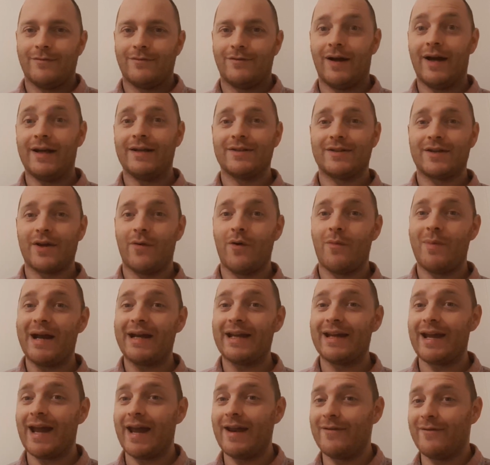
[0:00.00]
Right, so we're
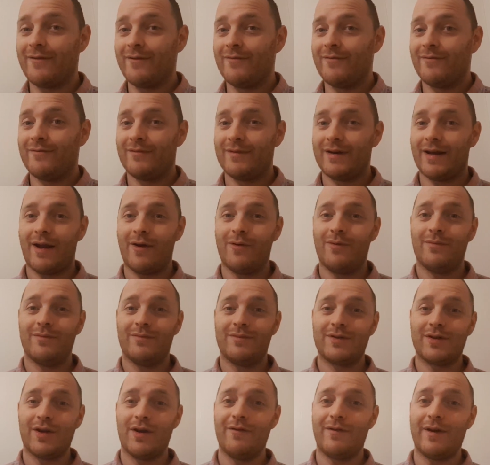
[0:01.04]
back again. You know,
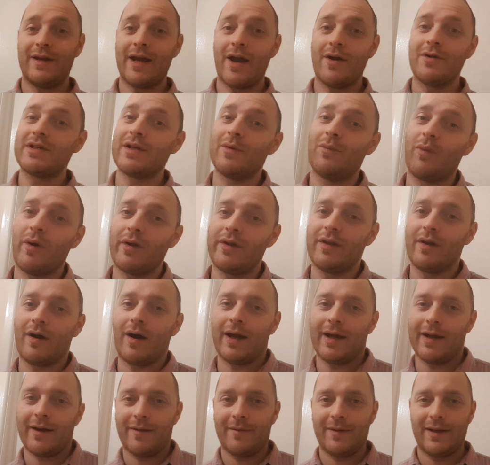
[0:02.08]
2 videos in one
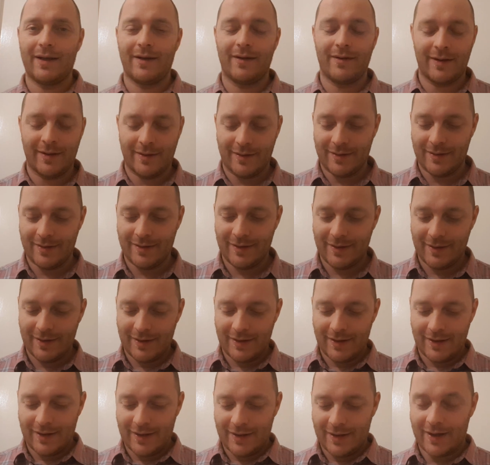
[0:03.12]
night. I mean,
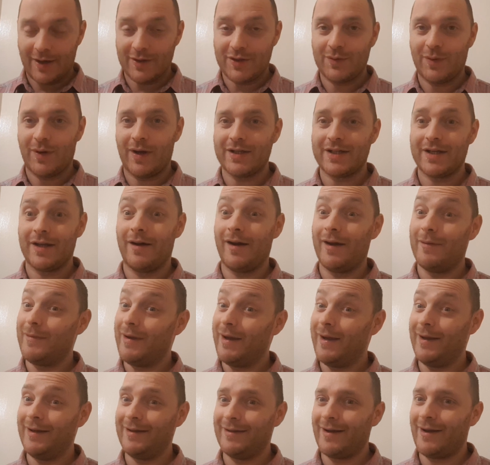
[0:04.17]
twice a night,
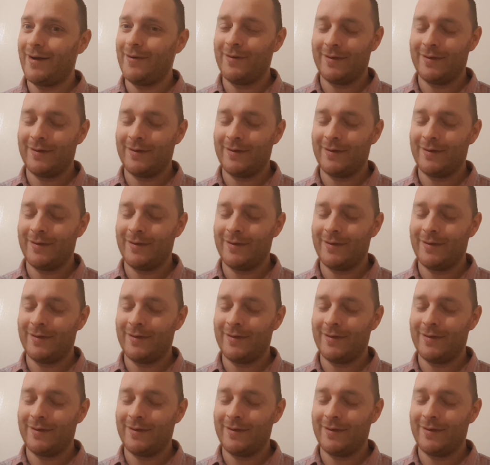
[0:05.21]
me.